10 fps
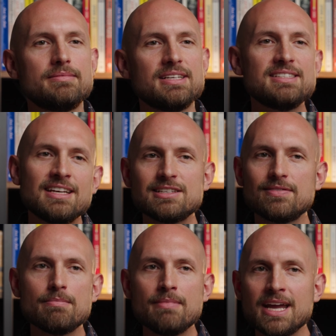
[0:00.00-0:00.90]
a sense of
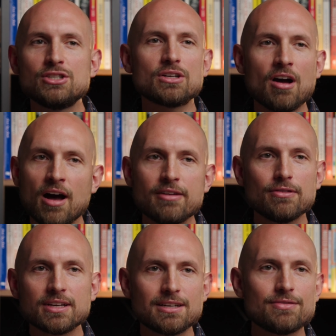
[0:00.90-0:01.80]
the major
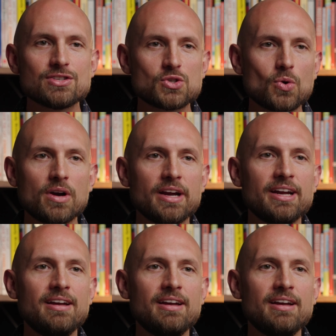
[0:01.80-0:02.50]
conflict of the story,